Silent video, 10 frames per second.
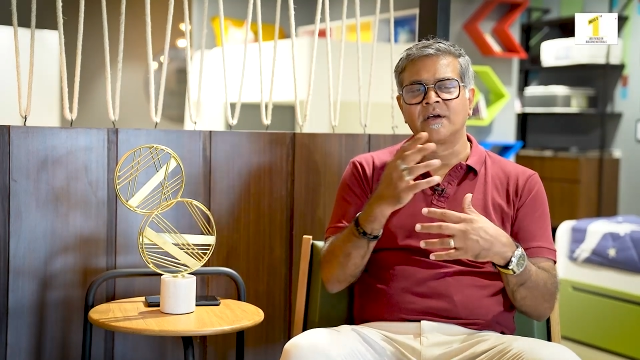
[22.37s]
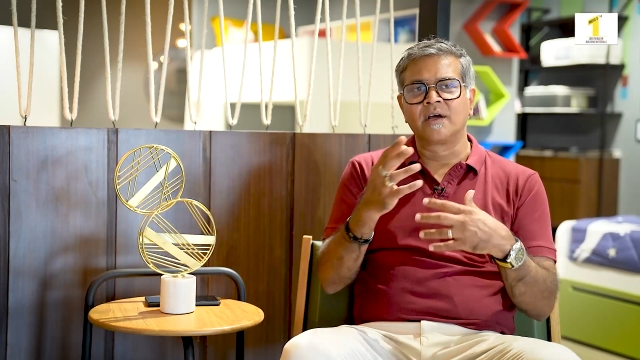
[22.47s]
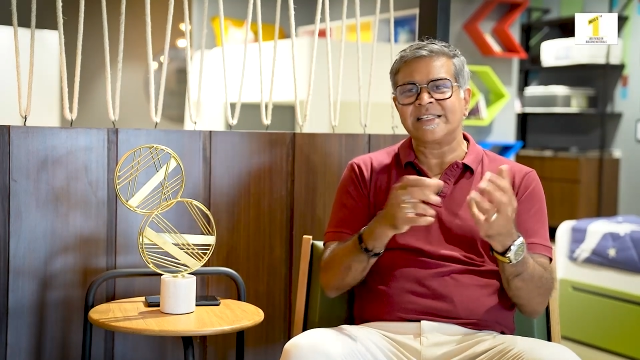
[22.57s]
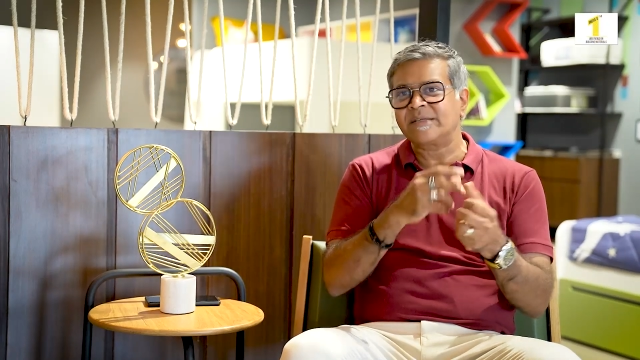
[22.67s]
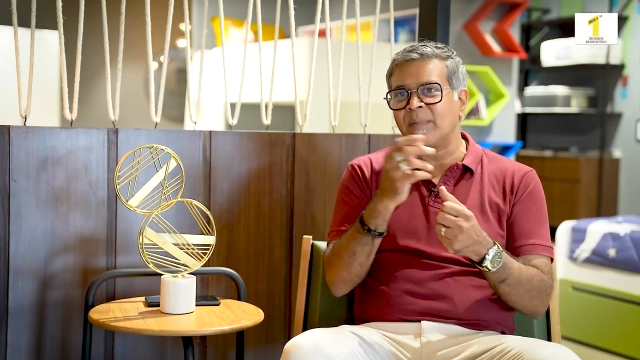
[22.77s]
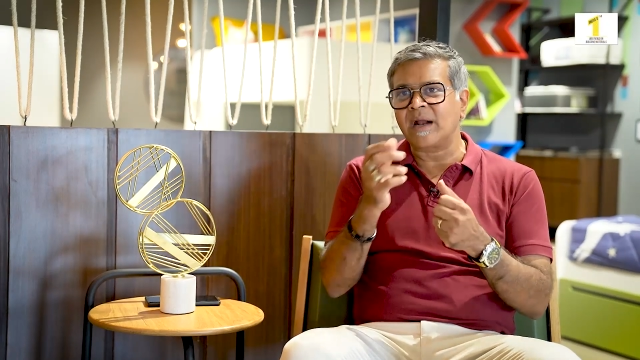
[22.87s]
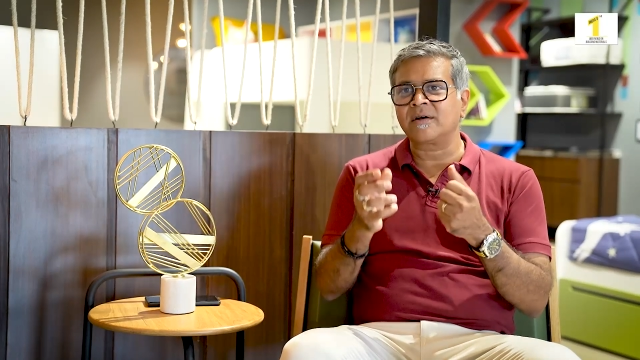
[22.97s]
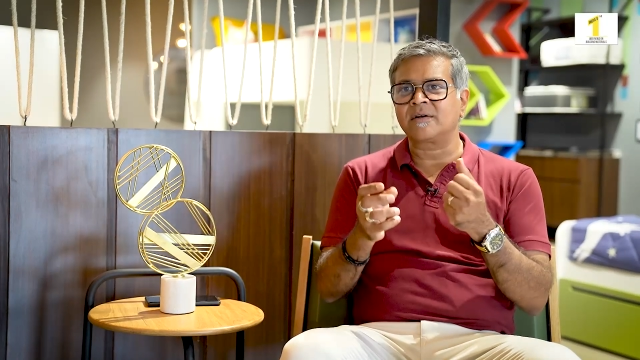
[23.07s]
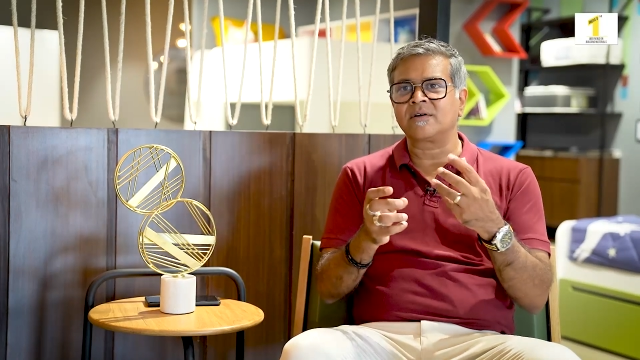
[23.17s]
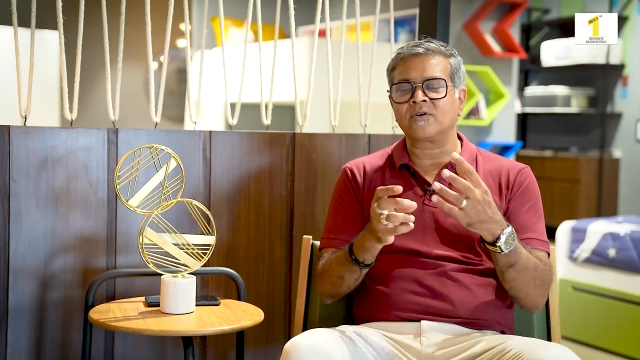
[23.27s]

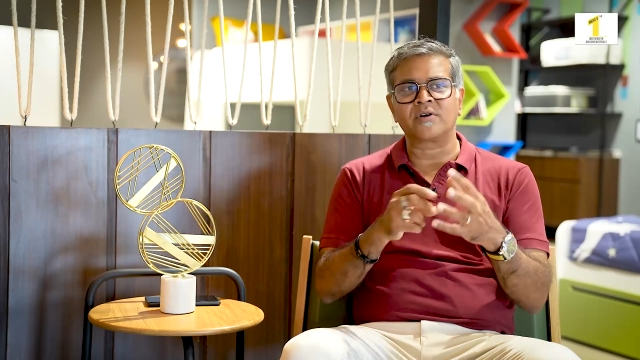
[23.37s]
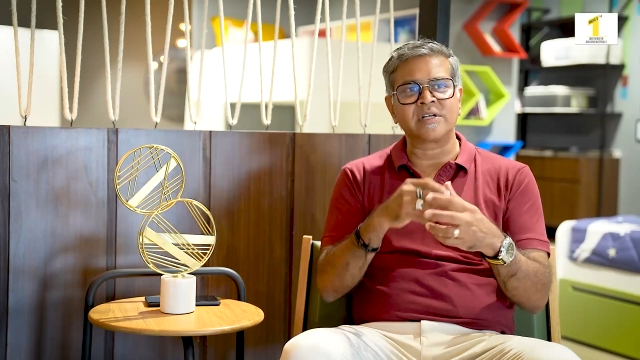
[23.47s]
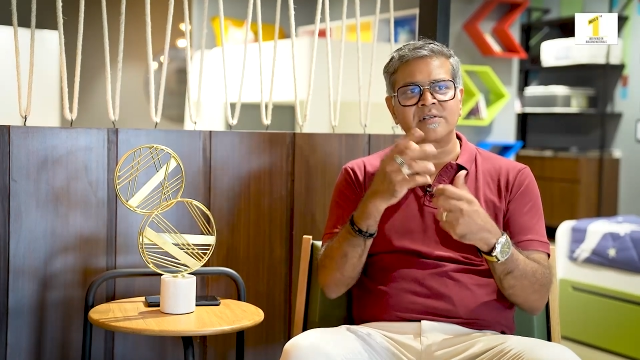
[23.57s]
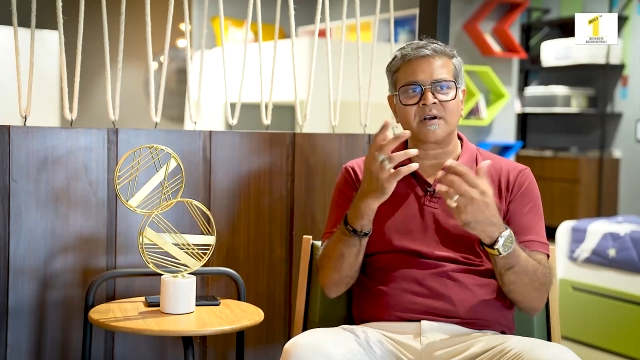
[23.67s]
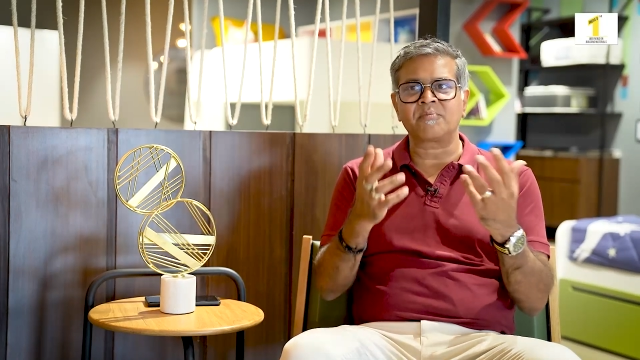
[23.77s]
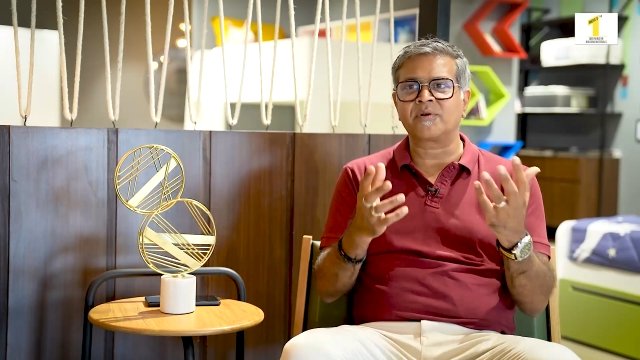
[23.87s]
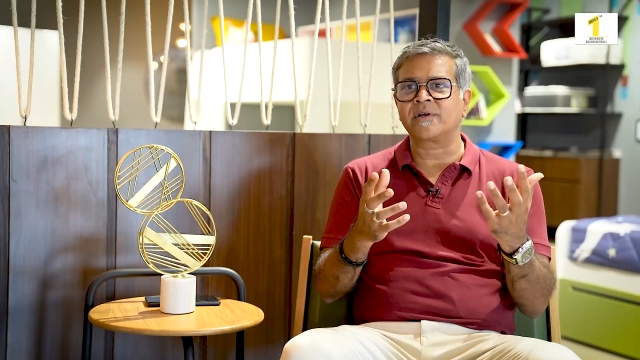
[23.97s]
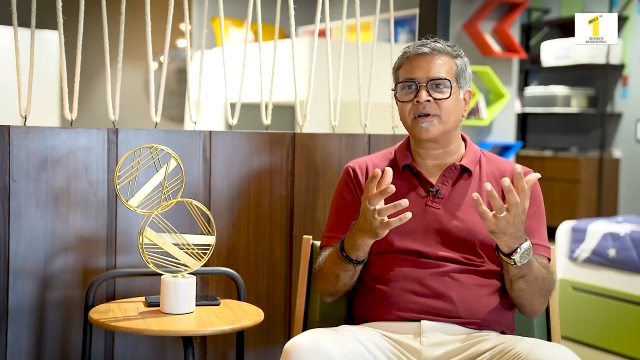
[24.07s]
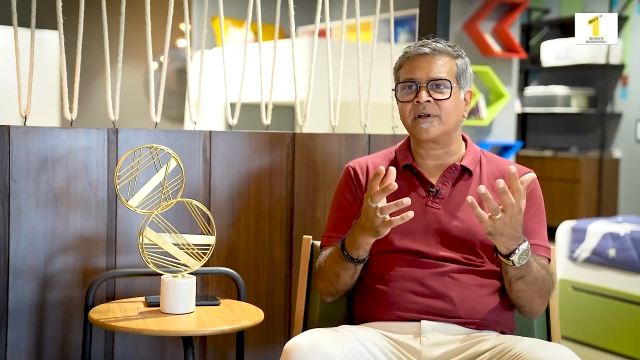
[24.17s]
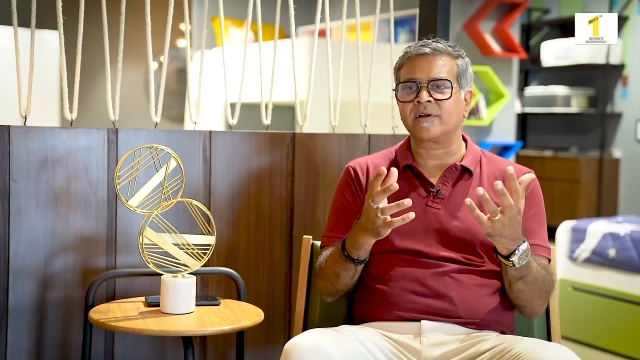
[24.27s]
dismantled or
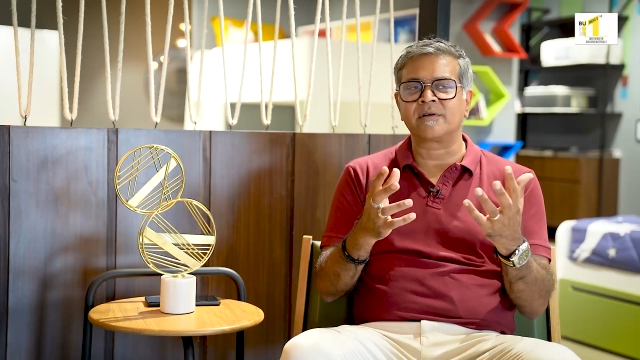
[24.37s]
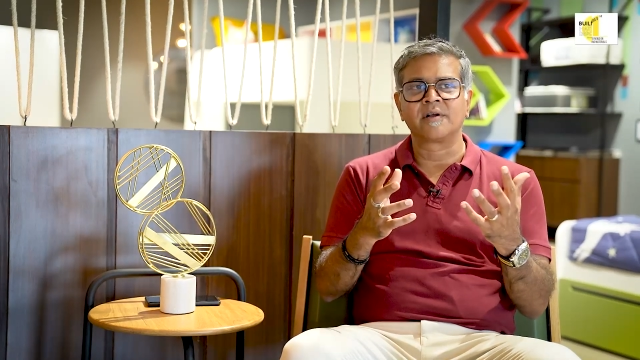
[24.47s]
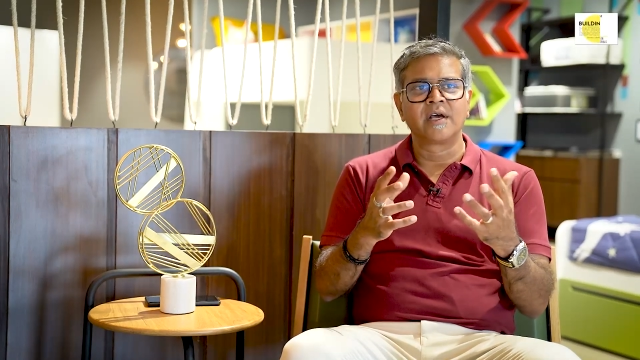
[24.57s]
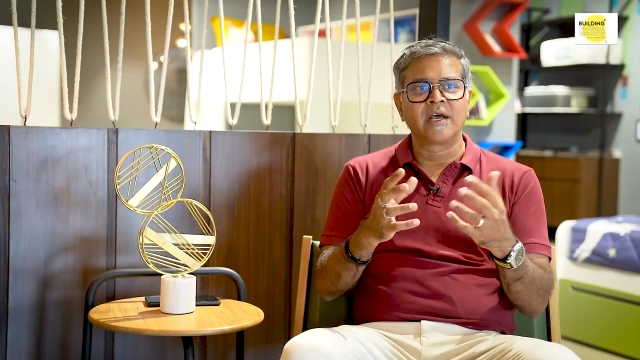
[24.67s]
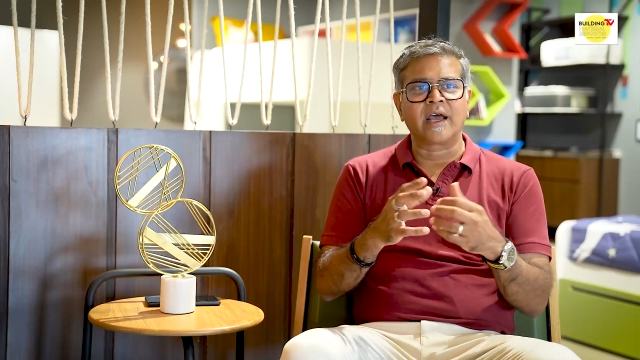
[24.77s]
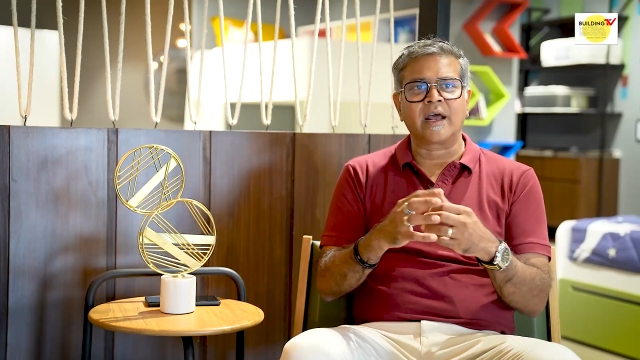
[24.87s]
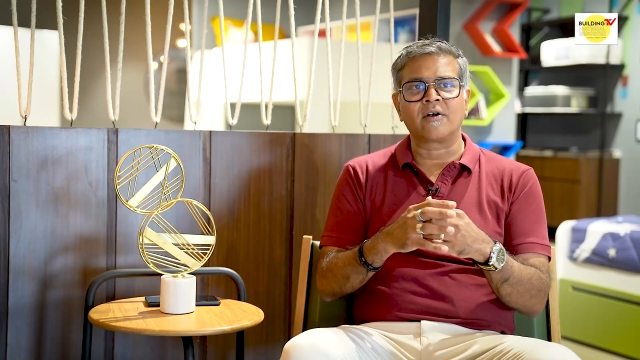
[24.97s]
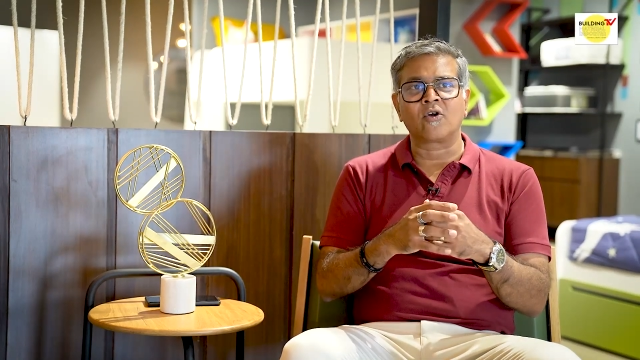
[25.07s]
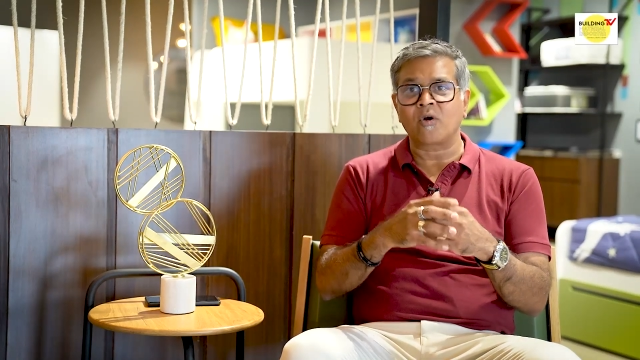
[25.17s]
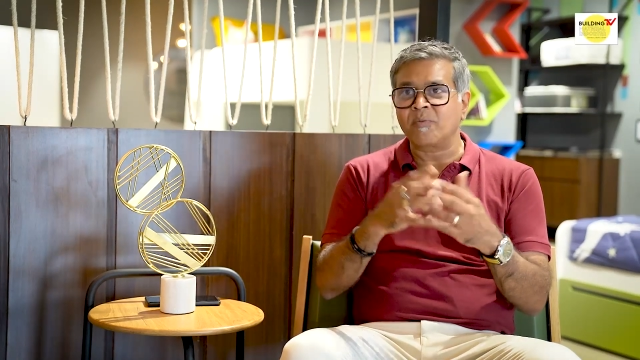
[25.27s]
disrupted
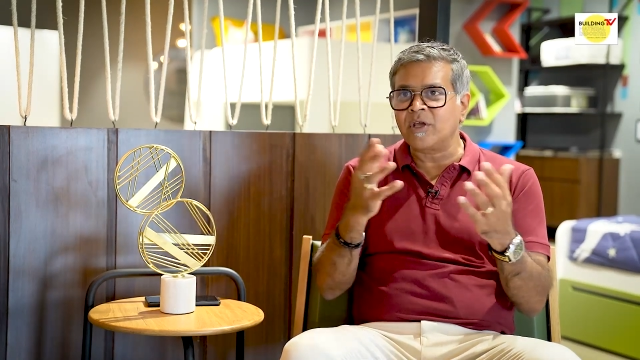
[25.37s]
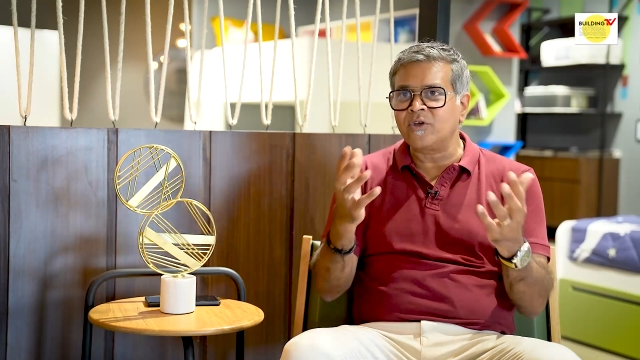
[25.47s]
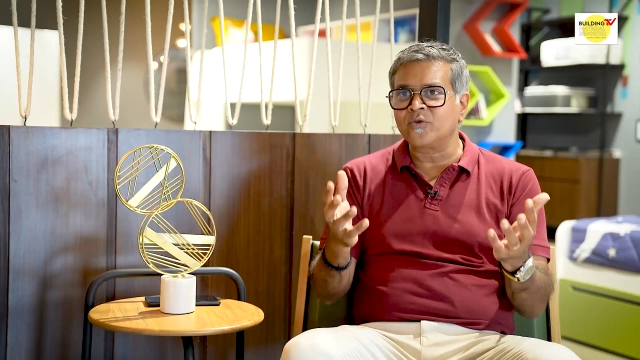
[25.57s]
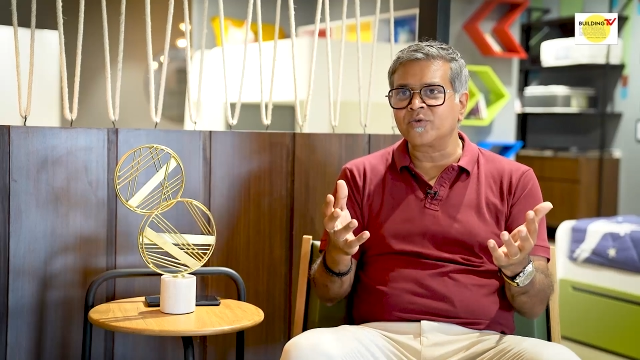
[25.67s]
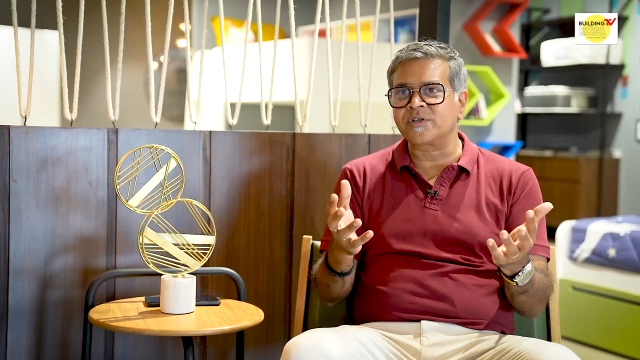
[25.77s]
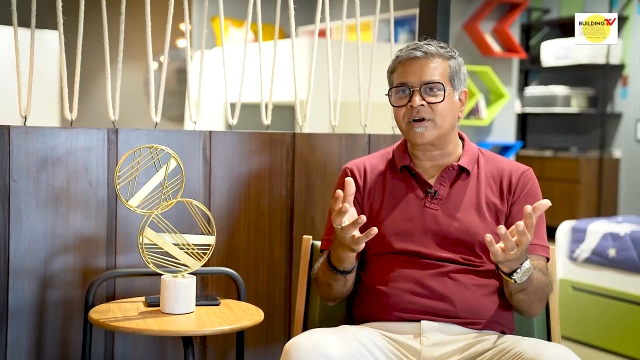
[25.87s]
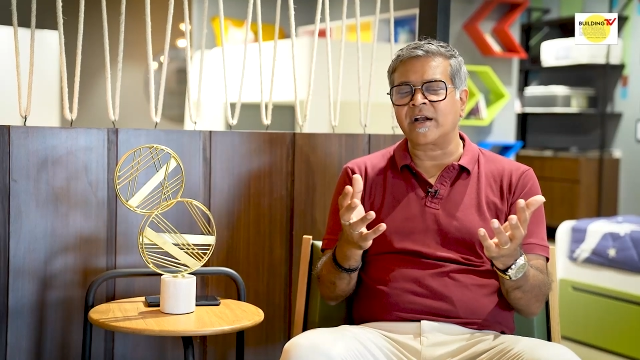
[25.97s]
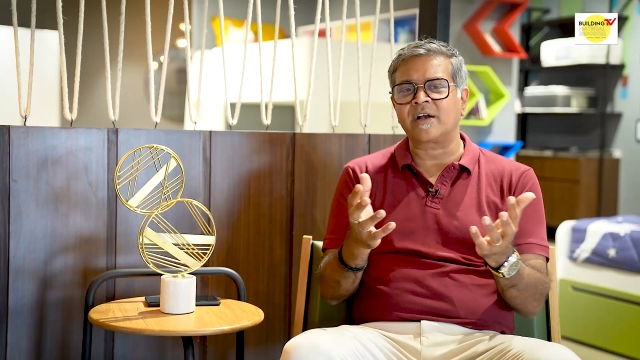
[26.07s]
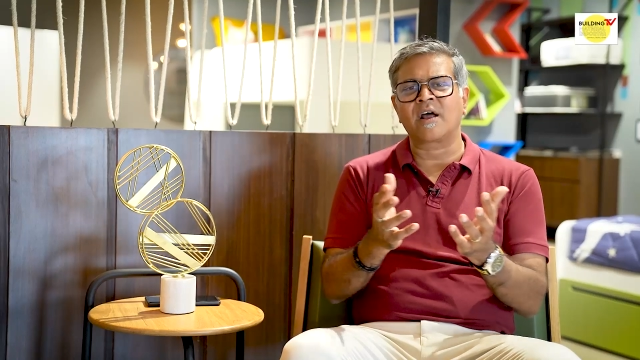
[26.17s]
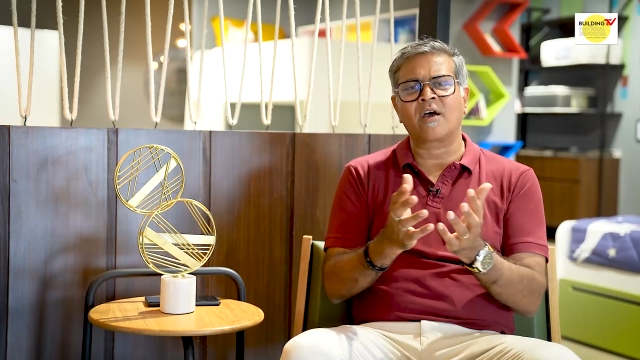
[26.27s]
and not being used
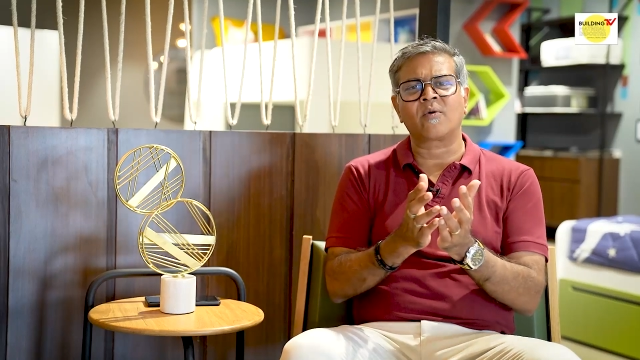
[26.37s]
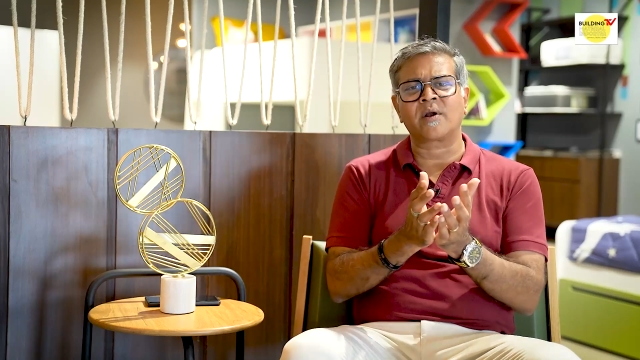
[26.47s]
right now,